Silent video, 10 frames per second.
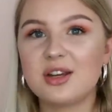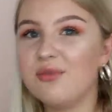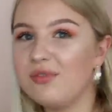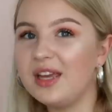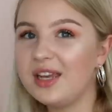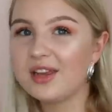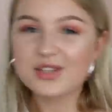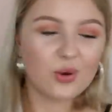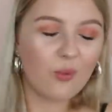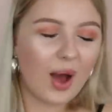convenient
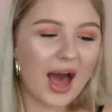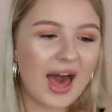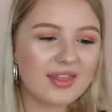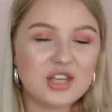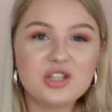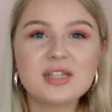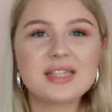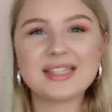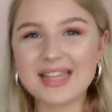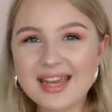to wear. They just
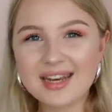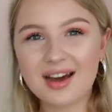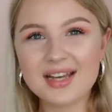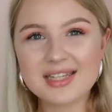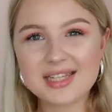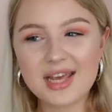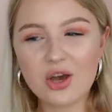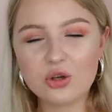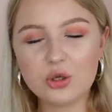sit nicely on